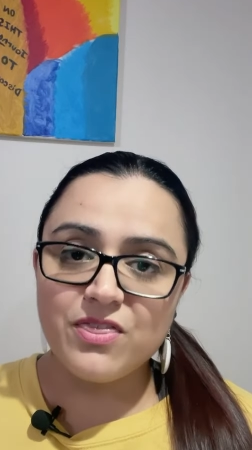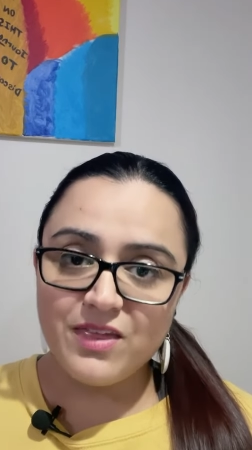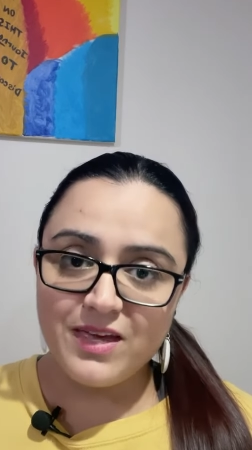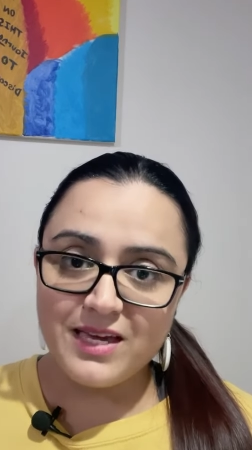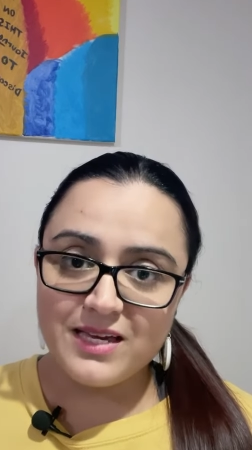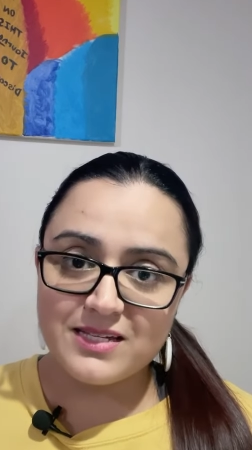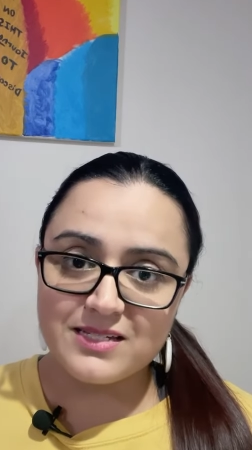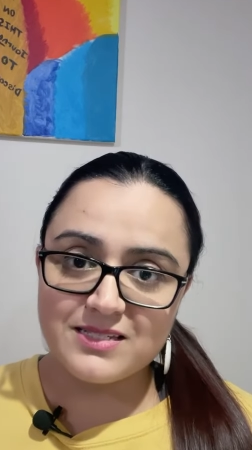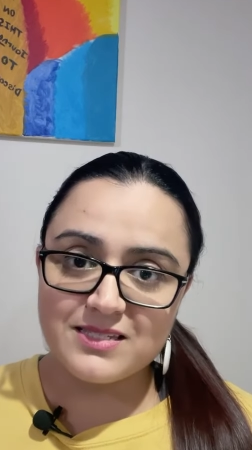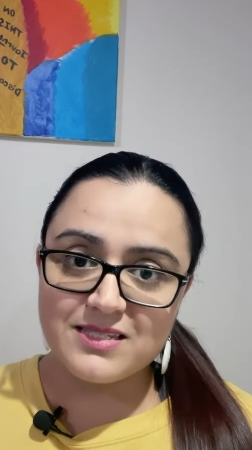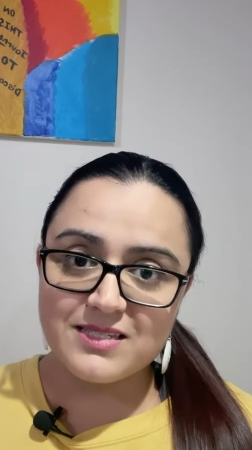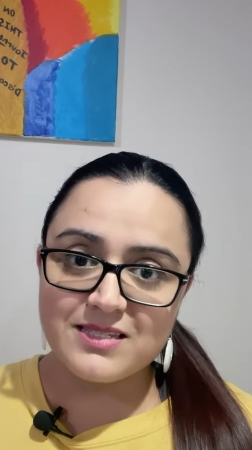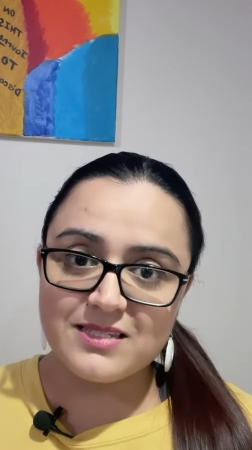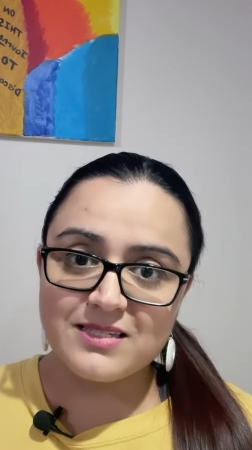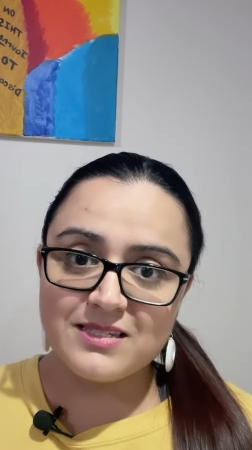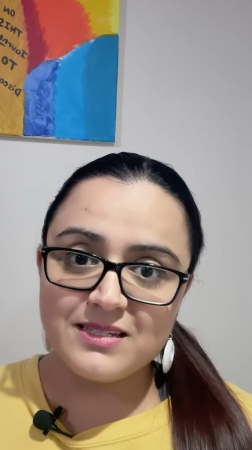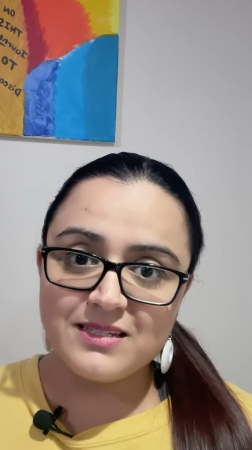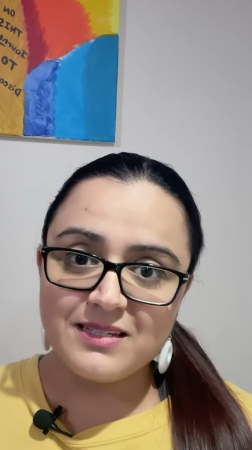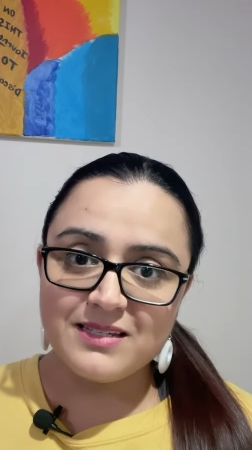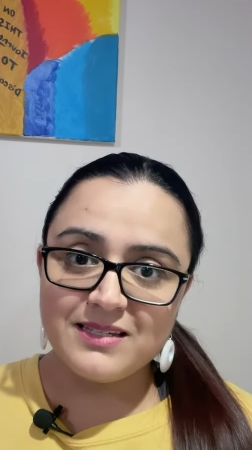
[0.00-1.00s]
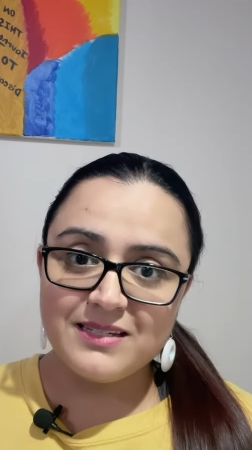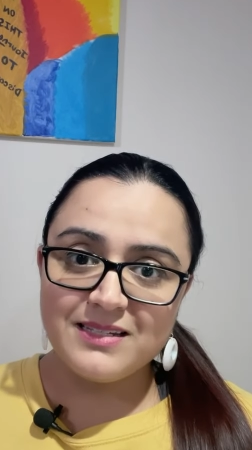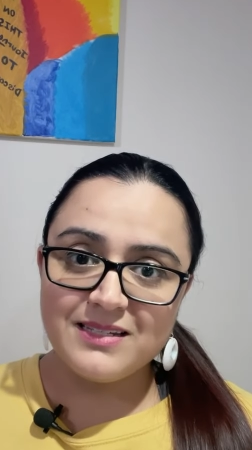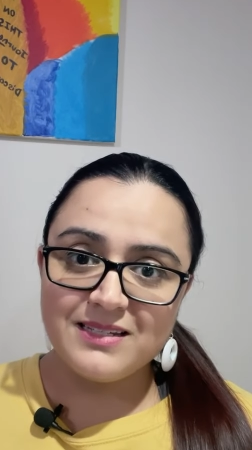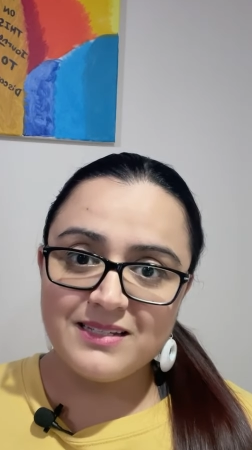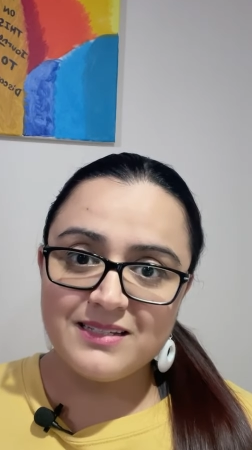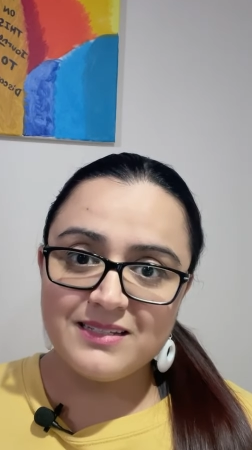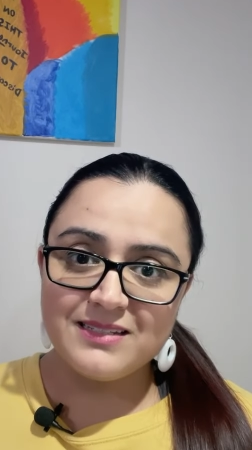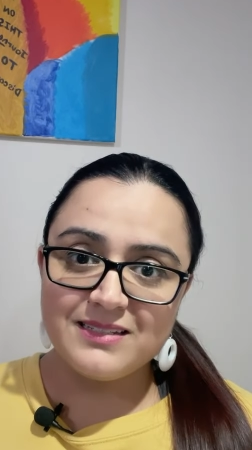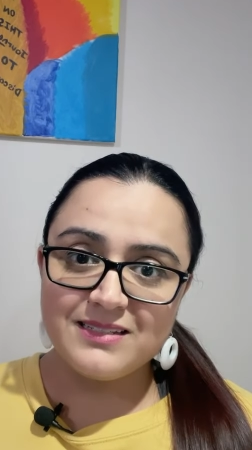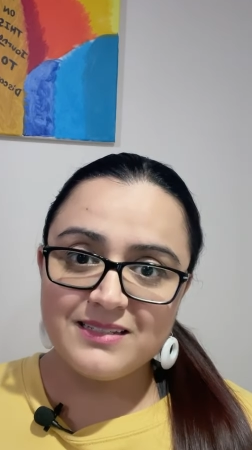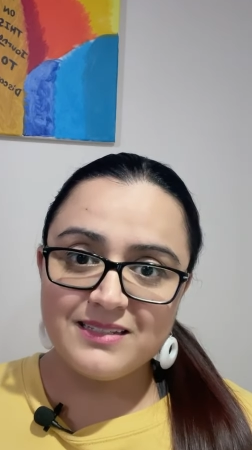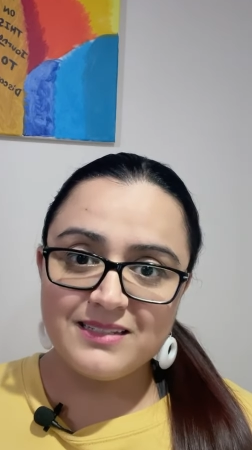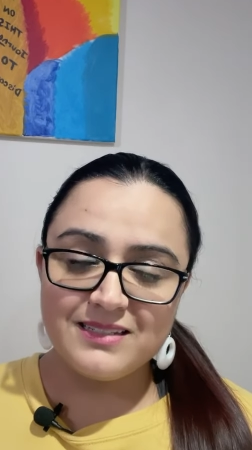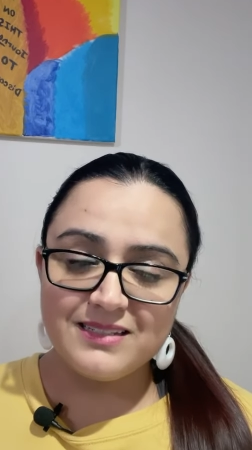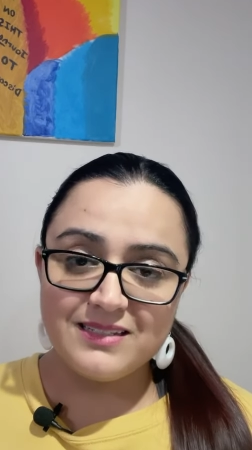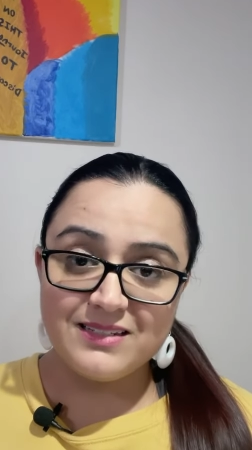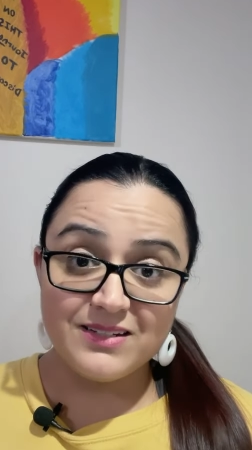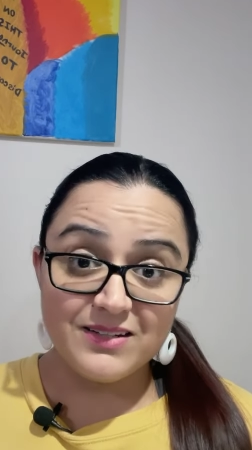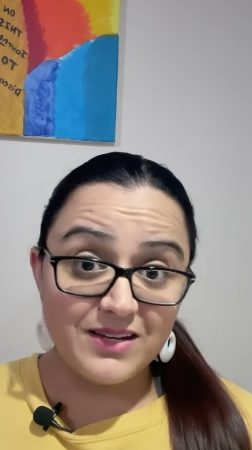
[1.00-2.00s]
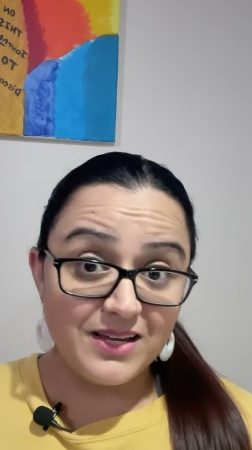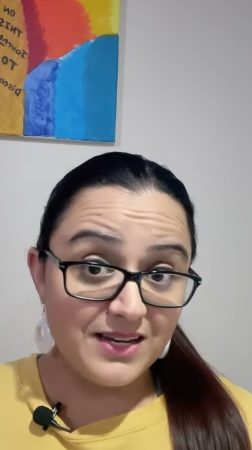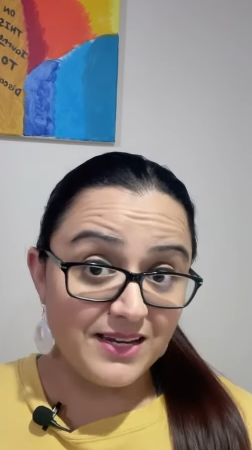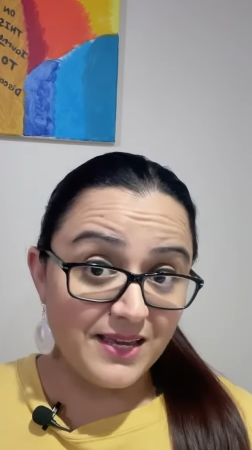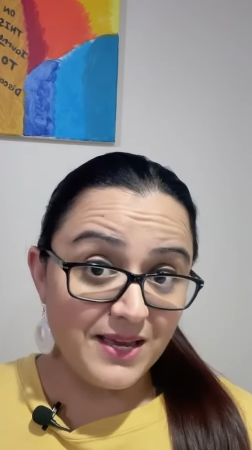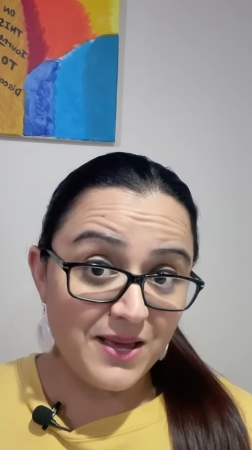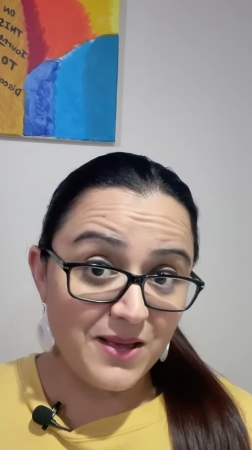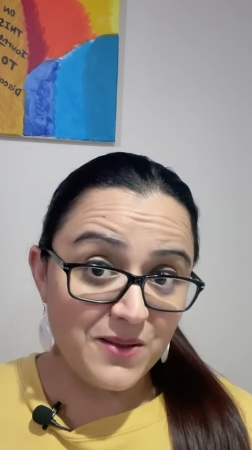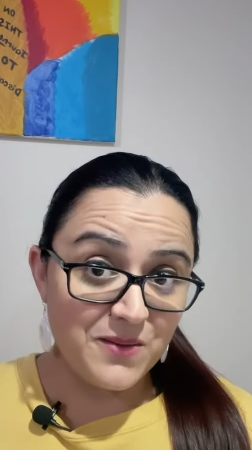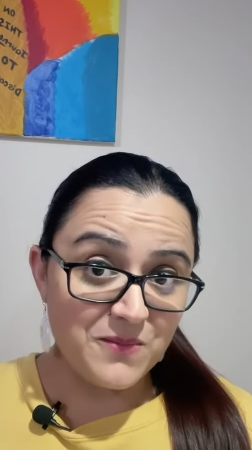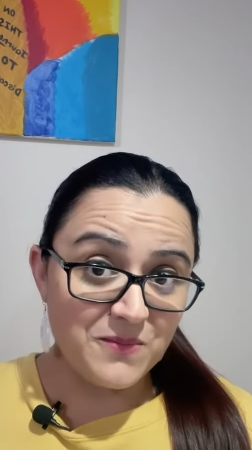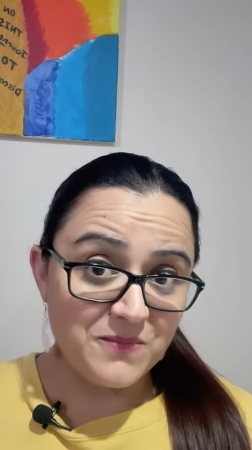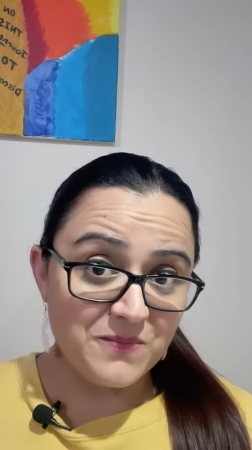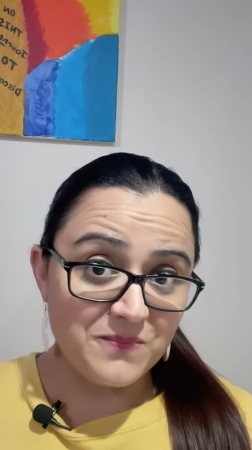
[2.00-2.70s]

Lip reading: Things. You're getting it?